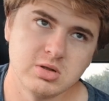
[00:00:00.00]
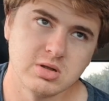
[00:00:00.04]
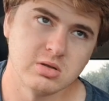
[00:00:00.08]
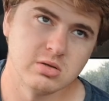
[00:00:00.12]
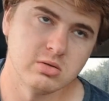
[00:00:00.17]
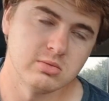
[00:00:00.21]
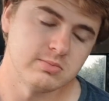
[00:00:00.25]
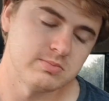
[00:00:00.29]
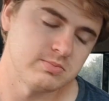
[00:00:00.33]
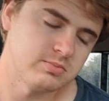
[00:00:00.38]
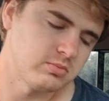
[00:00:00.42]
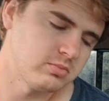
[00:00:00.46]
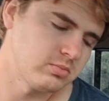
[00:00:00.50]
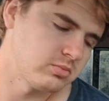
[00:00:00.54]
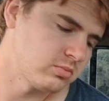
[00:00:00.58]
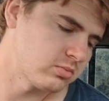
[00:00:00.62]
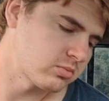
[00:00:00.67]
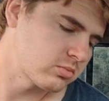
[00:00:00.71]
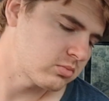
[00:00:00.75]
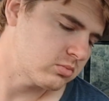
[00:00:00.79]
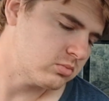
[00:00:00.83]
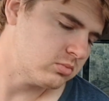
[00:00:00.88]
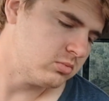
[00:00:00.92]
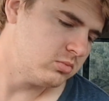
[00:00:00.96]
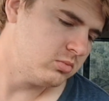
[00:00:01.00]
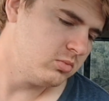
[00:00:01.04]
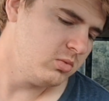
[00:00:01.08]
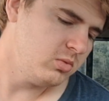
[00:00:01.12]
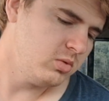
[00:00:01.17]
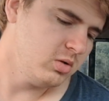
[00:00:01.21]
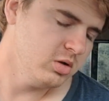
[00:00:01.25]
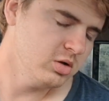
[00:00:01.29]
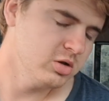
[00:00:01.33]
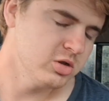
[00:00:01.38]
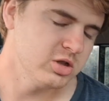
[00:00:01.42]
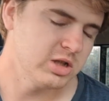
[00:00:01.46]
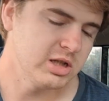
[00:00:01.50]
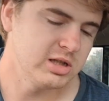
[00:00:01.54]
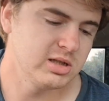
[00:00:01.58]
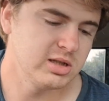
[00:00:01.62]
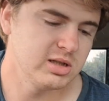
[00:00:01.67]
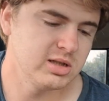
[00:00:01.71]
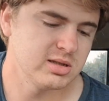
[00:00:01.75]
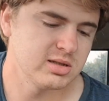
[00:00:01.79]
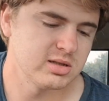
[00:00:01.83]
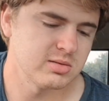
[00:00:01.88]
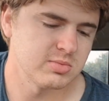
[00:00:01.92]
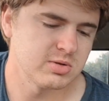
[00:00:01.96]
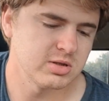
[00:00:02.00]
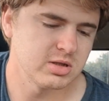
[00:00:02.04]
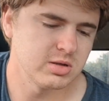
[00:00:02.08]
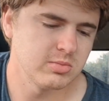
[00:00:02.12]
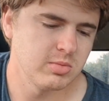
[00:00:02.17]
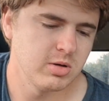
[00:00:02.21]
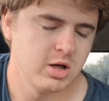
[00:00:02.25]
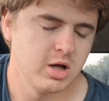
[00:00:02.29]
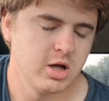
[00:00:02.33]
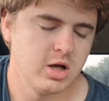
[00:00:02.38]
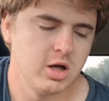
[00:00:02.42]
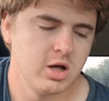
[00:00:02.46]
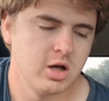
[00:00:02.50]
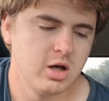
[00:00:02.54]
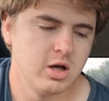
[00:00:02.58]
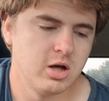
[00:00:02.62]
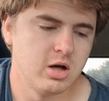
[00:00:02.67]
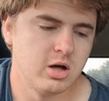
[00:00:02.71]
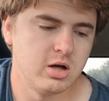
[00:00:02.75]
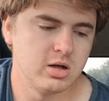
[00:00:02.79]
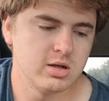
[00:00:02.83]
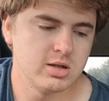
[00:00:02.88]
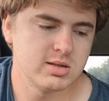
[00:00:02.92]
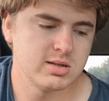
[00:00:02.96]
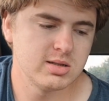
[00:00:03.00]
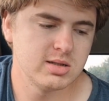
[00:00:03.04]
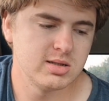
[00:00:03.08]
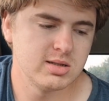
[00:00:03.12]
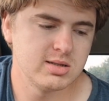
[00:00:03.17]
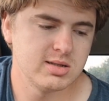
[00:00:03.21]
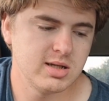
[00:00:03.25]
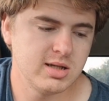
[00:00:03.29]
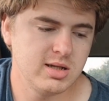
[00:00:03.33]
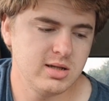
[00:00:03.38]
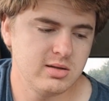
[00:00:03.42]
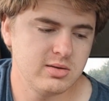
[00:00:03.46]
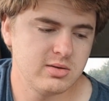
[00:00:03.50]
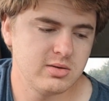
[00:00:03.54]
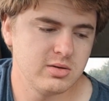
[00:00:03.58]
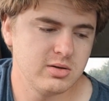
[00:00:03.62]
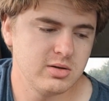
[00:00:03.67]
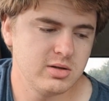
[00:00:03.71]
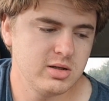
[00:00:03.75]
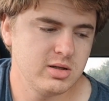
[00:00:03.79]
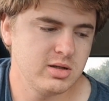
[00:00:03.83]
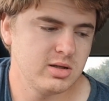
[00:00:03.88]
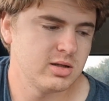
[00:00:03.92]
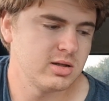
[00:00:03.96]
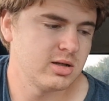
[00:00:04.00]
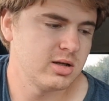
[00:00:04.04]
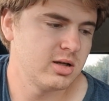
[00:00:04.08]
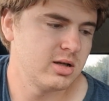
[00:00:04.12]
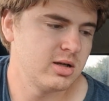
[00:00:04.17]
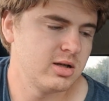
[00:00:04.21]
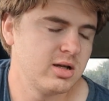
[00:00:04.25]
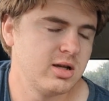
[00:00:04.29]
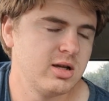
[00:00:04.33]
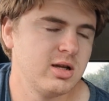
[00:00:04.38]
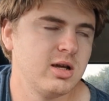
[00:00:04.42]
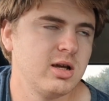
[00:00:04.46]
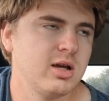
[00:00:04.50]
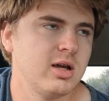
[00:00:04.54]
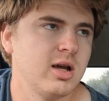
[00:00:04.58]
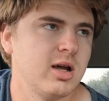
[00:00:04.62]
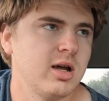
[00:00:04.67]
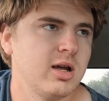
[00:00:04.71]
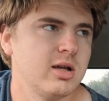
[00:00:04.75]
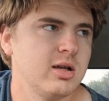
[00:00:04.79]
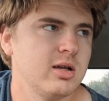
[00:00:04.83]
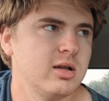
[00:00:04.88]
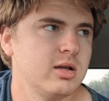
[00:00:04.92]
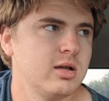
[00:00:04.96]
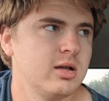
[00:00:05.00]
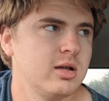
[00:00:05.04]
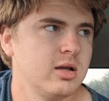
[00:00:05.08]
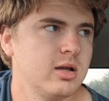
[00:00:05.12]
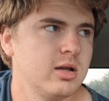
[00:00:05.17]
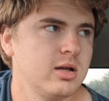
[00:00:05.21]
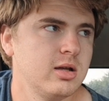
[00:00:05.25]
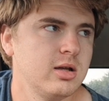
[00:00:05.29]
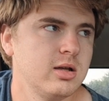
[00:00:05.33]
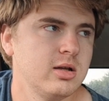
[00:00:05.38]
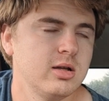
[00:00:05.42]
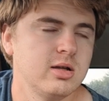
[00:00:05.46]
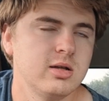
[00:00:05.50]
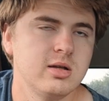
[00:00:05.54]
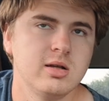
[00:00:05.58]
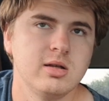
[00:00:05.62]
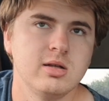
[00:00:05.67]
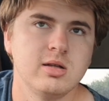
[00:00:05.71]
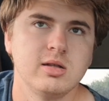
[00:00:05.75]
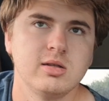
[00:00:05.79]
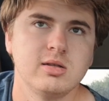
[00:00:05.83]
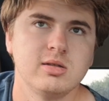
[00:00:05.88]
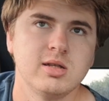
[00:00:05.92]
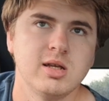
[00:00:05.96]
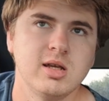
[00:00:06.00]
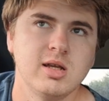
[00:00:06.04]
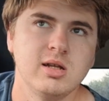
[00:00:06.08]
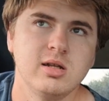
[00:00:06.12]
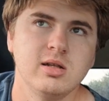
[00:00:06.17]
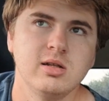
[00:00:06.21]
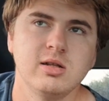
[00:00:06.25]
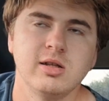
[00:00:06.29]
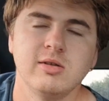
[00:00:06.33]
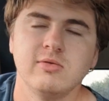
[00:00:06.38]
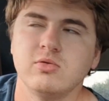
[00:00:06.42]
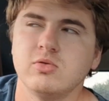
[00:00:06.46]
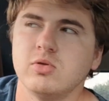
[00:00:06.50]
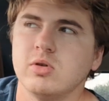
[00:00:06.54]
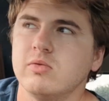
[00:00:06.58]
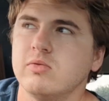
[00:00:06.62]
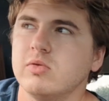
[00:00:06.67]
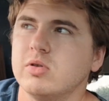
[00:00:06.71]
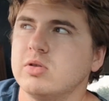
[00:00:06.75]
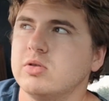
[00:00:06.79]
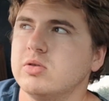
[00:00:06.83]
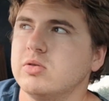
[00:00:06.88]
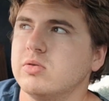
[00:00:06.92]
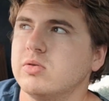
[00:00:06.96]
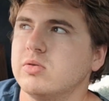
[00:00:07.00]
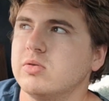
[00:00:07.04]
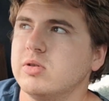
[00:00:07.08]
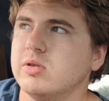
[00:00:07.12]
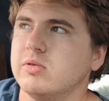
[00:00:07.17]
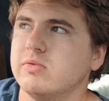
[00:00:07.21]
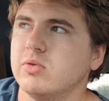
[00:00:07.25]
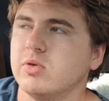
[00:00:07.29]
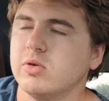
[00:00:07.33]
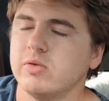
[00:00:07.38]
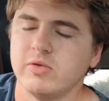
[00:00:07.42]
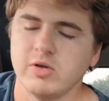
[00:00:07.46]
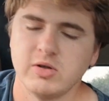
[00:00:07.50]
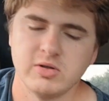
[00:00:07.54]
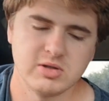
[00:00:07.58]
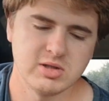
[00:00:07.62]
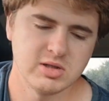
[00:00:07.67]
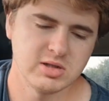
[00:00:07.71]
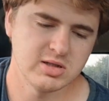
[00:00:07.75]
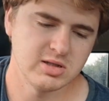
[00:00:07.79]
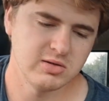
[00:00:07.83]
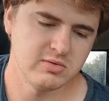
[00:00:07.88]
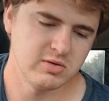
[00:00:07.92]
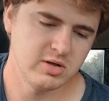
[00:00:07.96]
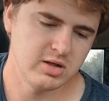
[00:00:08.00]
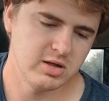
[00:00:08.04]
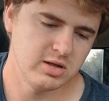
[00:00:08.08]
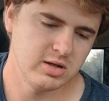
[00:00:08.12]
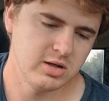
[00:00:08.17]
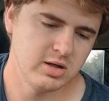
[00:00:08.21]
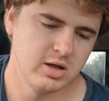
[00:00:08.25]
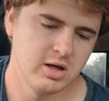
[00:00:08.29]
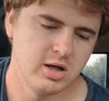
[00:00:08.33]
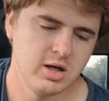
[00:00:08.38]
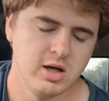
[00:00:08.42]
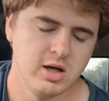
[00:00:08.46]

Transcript: So tried to get some sleep. Honestly, it's 8.30 and I, I 10, 11, 12, 1, 2, 3, 4, 5, 6, 7, 8.